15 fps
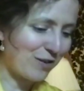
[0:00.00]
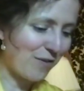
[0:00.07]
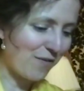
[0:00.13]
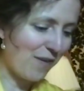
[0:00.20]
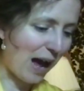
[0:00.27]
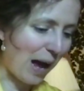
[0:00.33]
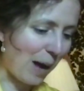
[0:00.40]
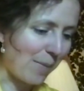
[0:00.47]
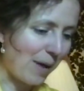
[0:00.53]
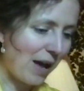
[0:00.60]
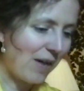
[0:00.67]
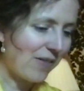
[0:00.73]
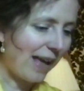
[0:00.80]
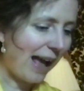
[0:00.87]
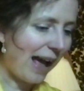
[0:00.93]
fab.
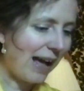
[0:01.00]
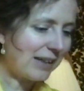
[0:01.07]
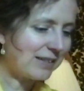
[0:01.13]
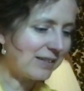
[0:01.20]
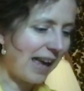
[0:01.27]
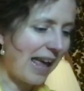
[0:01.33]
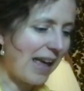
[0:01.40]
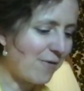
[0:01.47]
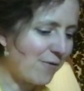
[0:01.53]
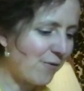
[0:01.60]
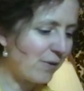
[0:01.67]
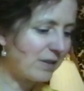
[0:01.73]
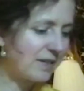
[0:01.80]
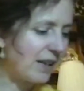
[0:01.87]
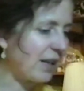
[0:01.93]
They add to
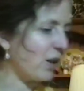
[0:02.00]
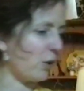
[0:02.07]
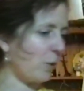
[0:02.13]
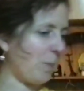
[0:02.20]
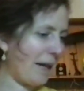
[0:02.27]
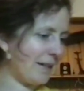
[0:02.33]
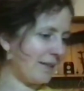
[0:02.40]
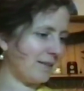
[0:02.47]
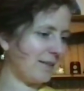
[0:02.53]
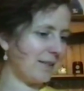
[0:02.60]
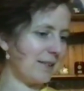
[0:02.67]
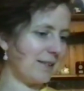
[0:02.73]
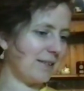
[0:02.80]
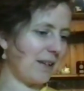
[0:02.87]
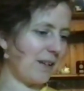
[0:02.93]
every single
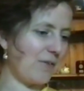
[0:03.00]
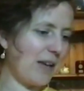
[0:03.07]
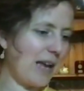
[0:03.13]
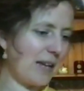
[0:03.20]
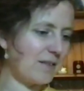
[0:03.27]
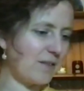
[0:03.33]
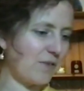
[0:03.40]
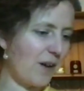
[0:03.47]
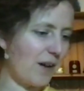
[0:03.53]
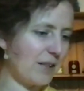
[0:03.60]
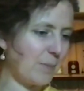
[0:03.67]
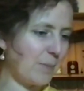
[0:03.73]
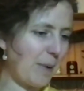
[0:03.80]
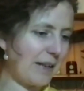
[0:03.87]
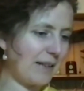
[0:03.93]
pendant. I've yet to
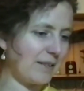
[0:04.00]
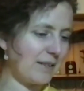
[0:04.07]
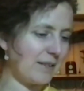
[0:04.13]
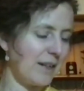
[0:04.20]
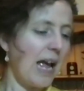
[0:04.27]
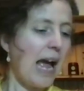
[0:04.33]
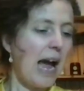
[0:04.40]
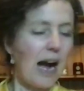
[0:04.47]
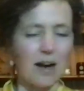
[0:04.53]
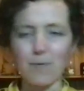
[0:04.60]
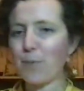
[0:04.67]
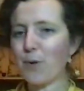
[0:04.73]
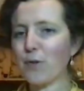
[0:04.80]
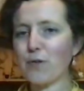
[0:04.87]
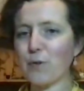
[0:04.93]
find a pendant.
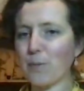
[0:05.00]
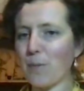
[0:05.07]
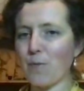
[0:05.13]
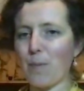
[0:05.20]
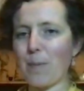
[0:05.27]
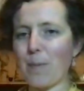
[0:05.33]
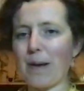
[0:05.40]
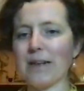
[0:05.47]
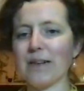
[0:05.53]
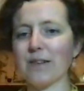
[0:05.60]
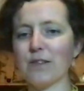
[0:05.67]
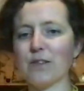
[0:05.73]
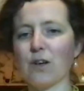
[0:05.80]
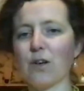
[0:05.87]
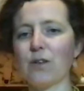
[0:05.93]
I've put some of my
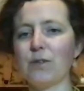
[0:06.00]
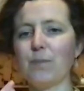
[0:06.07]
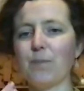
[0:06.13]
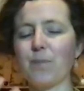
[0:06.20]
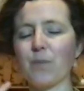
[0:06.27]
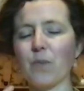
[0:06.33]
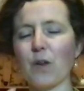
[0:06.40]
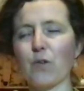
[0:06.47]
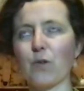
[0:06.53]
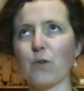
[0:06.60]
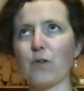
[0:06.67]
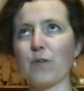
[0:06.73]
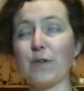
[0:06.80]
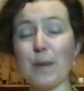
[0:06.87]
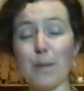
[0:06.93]
pendants on
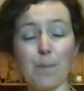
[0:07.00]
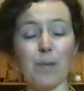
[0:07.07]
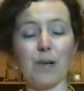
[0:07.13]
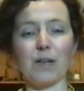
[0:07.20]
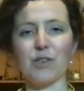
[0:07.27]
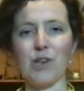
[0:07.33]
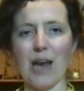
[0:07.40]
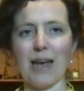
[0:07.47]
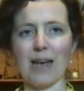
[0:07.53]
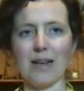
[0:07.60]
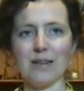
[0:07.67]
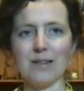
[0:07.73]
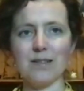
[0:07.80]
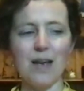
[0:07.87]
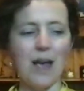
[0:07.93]
sort of simpler
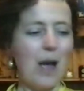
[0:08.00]
chains,